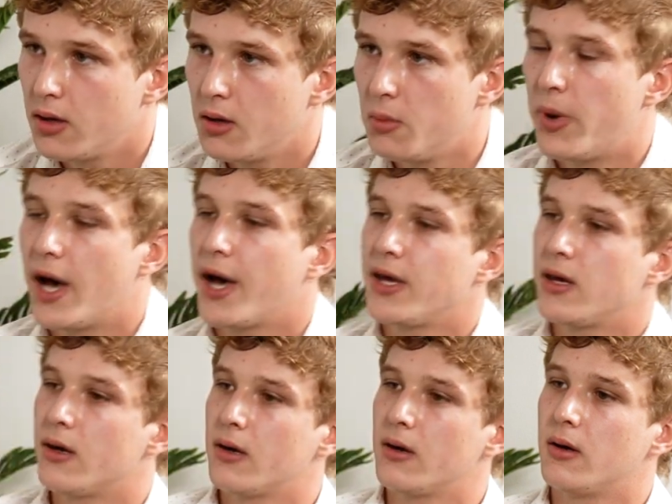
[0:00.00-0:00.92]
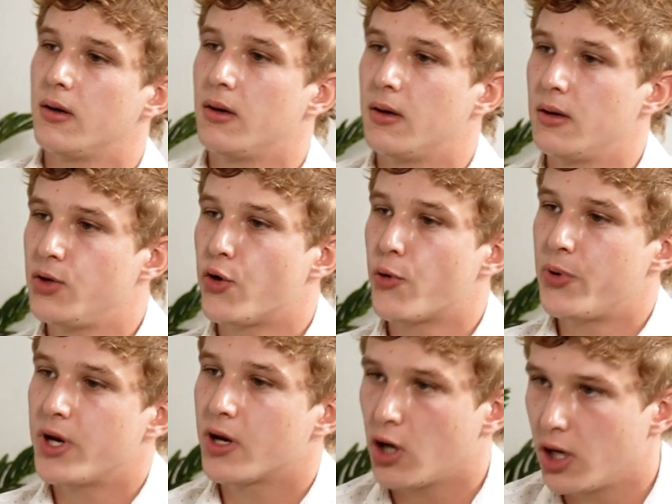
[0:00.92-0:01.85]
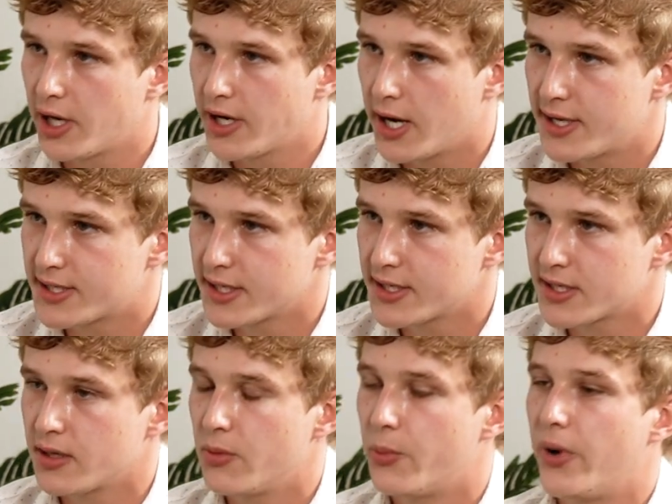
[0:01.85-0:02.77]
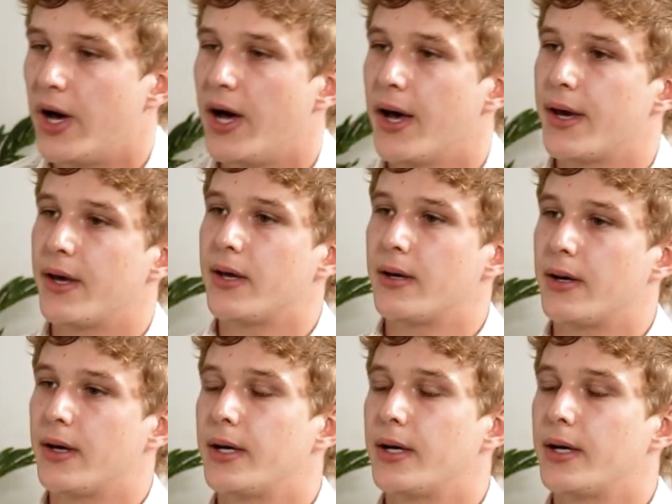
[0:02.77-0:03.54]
By European colonizers, by